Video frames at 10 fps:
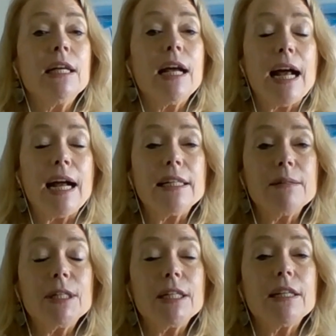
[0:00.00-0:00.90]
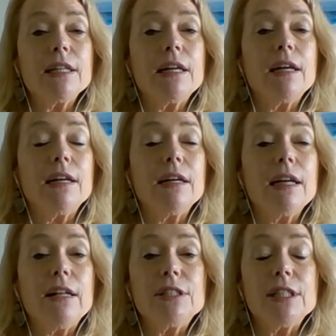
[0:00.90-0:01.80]
academic uh,
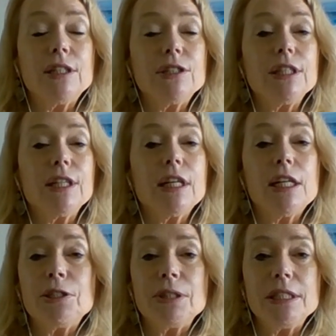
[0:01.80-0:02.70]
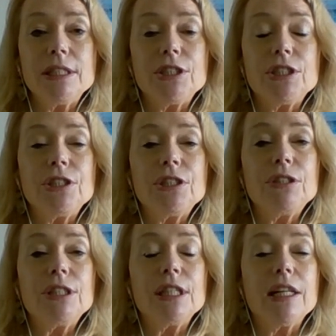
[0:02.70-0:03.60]
health centers in the country, such as
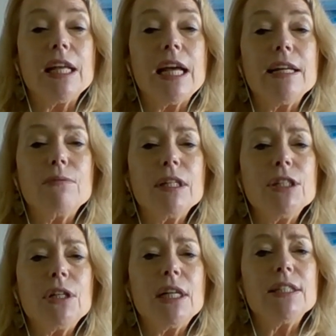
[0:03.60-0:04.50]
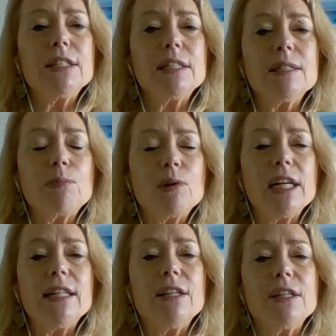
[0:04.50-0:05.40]
UCLA, and really trying to
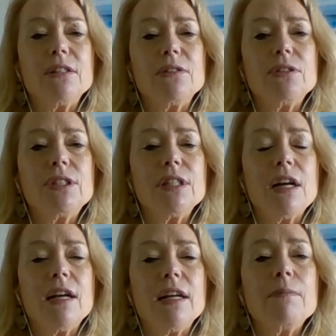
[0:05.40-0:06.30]
spread those uh,